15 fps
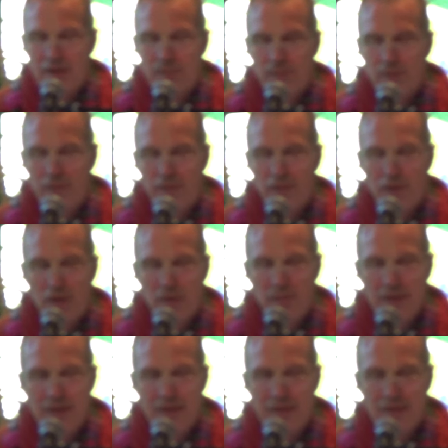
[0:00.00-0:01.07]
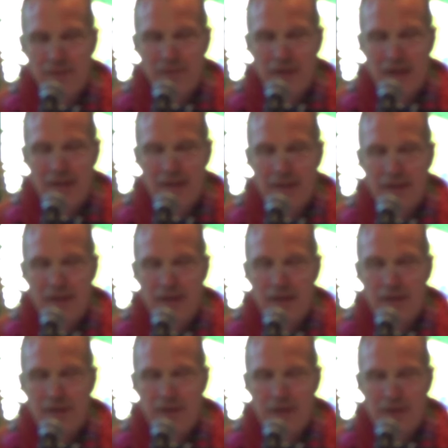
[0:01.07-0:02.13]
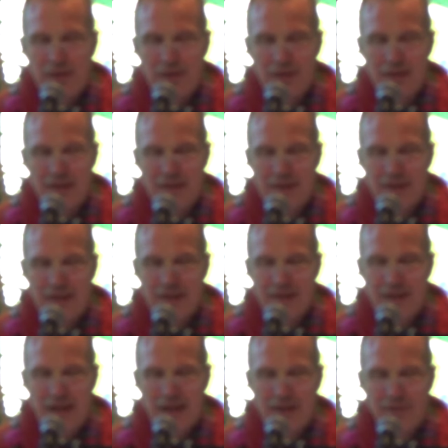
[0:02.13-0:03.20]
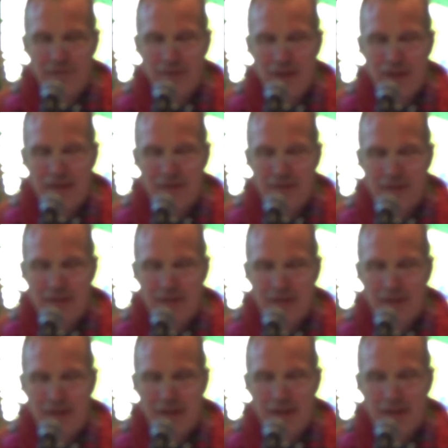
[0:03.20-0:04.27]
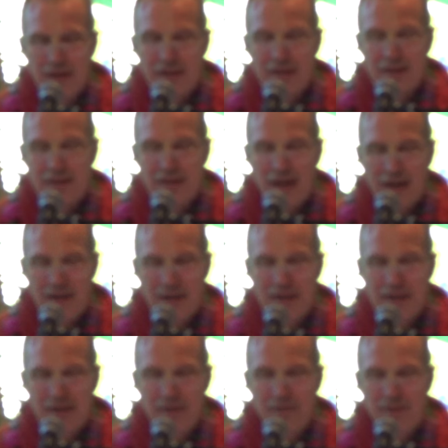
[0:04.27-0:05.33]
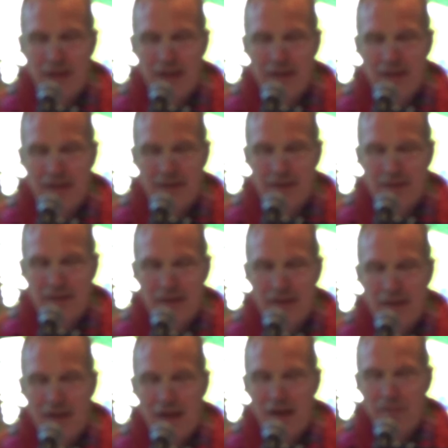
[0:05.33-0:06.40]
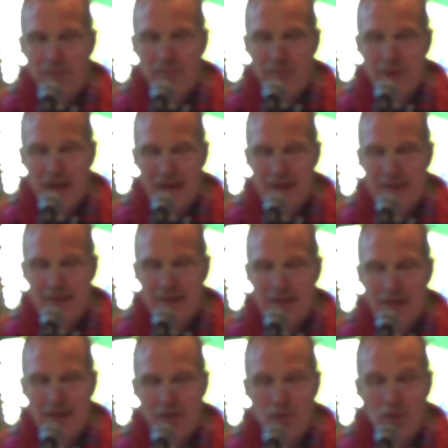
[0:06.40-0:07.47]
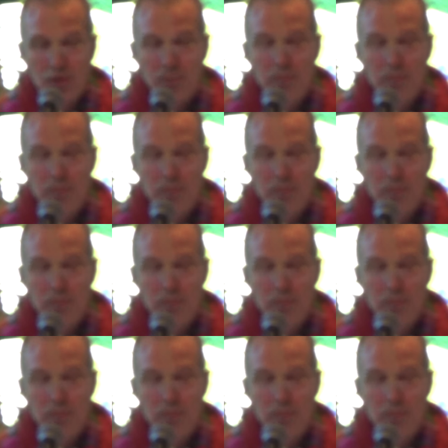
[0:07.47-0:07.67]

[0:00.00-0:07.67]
as performing the Vedic ritualistic sacrifices, studying the Vedas, and practicing good